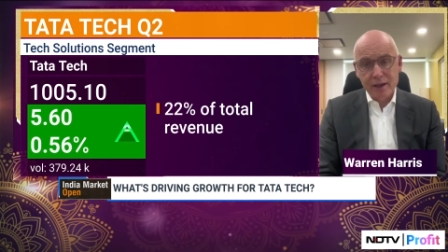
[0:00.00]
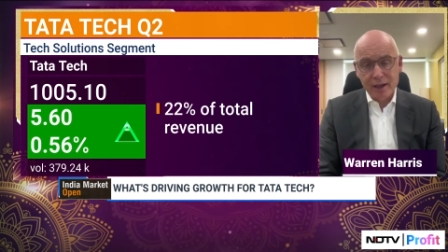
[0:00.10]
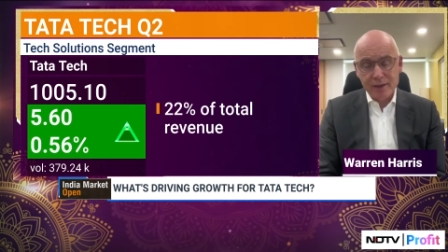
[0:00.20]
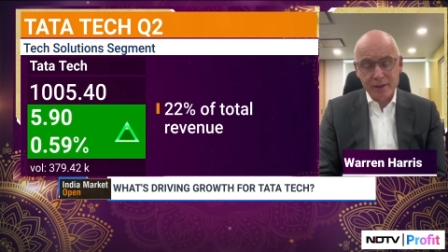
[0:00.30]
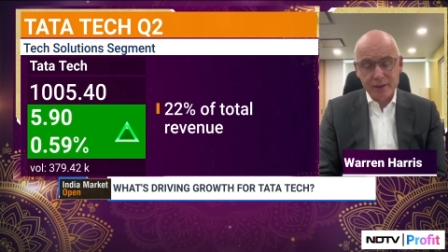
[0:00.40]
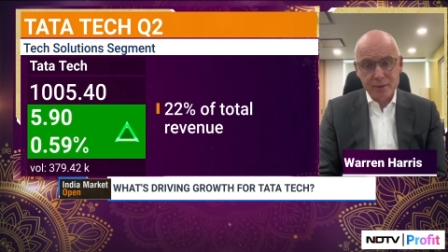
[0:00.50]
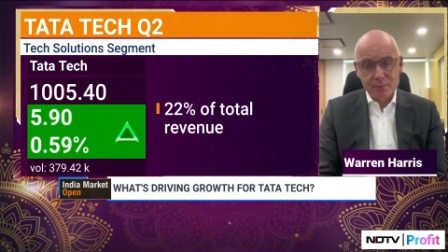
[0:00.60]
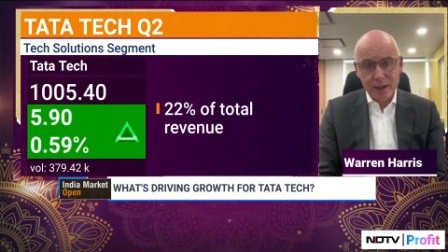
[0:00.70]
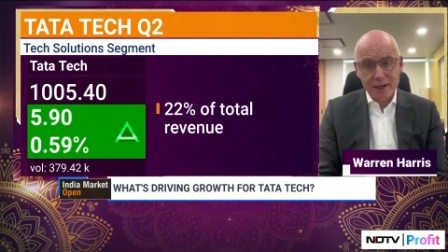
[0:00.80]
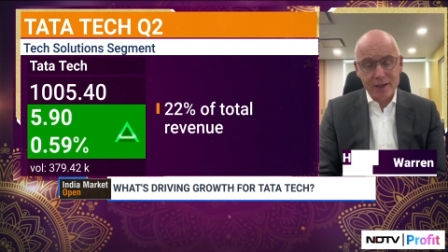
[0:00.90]
I think the
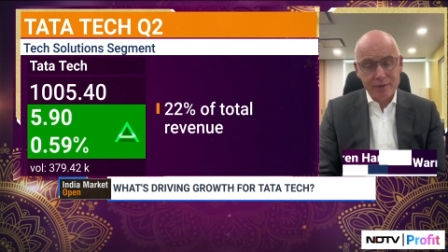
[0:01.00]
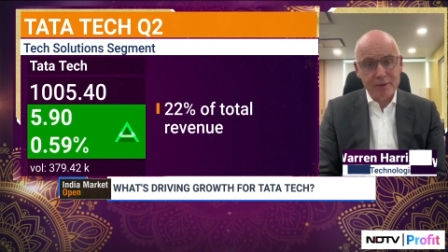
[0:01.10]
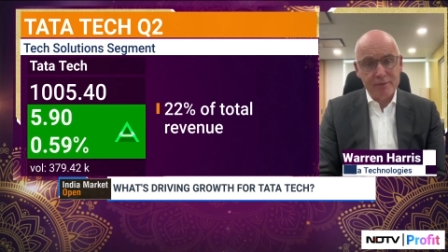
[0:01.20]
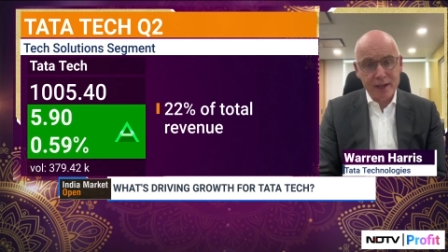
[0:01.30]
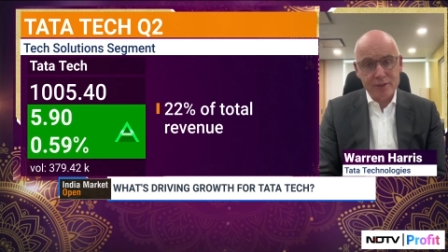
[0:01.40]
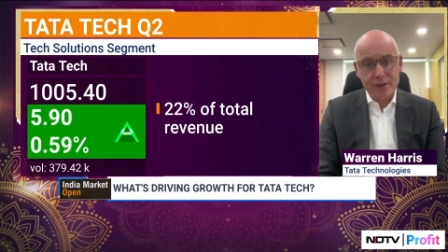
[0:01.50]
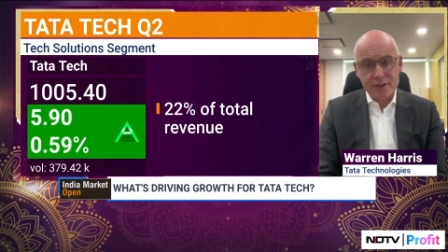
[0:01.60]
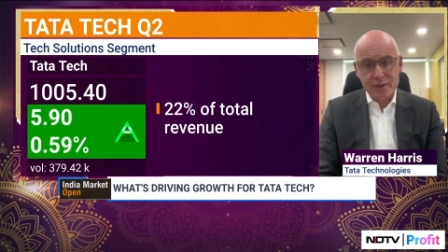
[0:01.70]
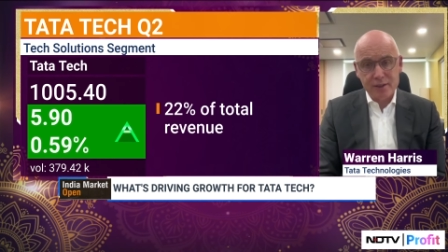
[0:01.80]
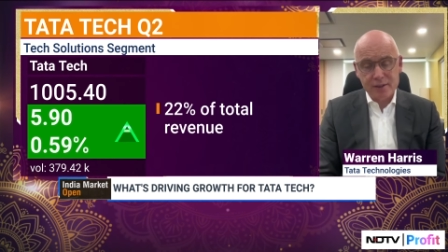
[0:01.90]
competitive
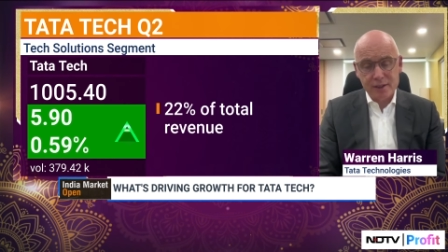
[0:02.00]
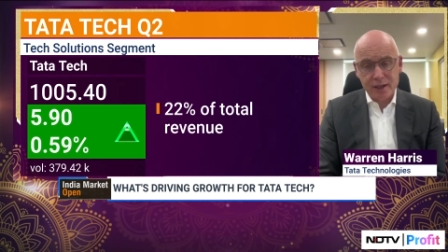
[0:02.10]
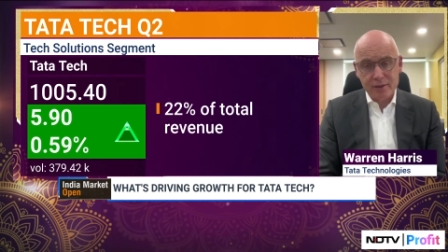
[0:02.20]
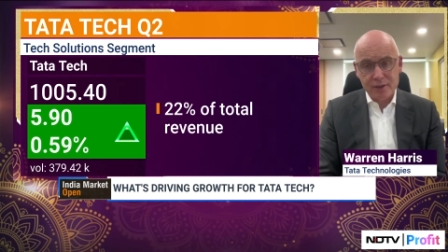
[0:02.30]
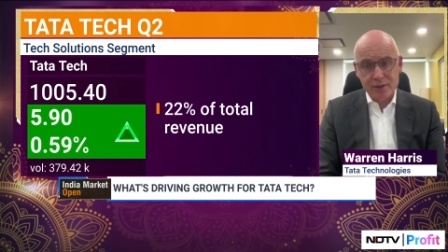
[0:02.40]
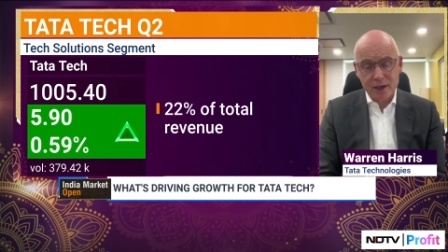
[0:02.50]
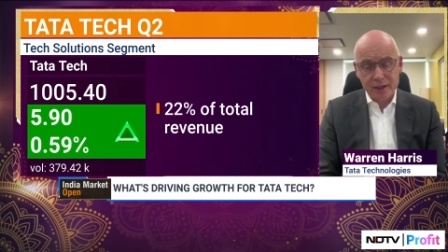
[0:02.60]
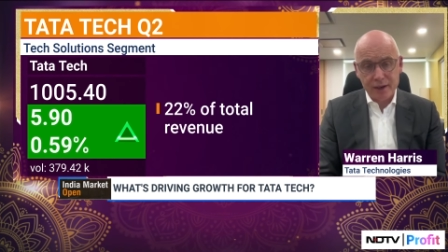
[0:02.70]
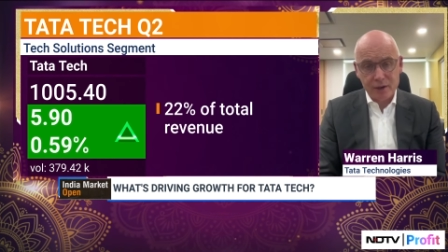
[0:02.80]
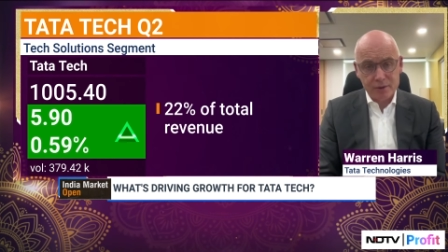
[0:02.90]
advantage that the
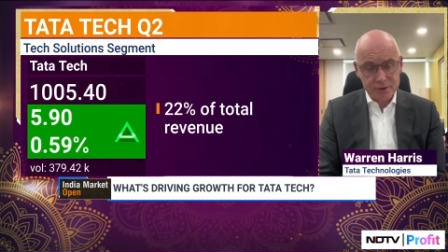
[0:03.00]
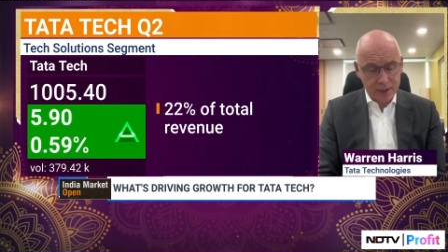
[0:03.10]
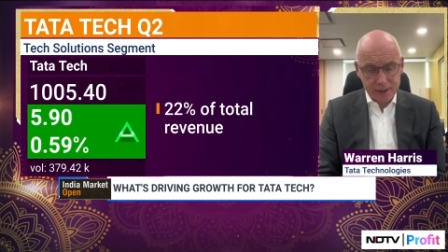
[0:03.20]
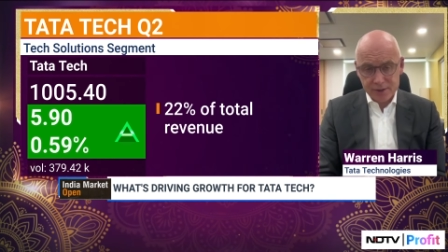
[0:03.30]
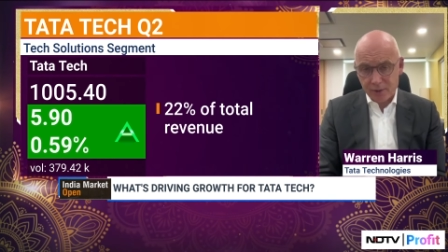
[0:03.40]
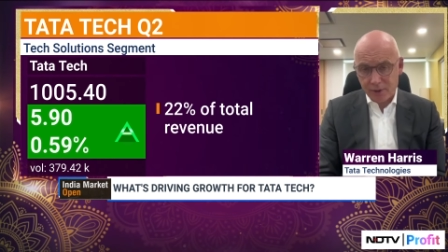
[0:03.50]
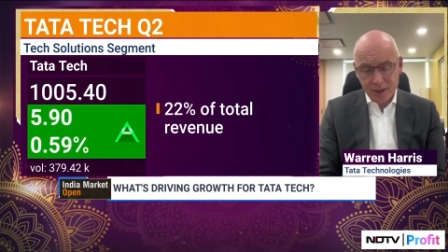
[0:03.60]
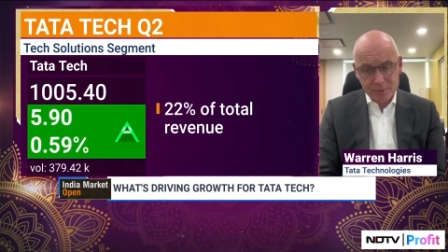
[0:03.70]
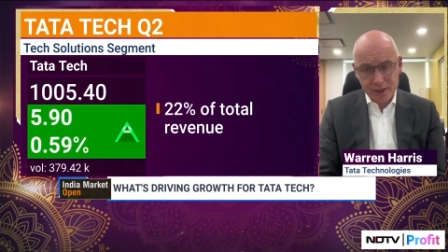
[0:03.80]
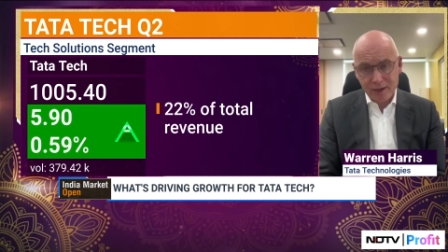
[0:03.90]
Chinese
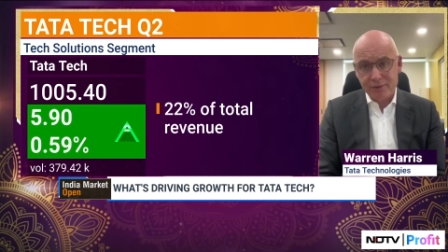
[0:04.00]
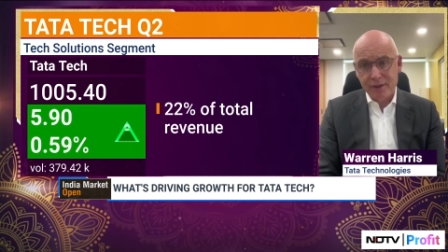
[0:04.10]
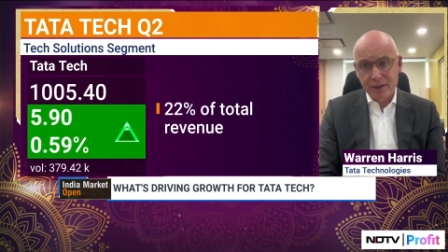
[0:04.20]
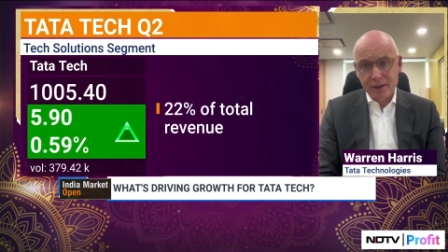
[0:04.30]
OEMs have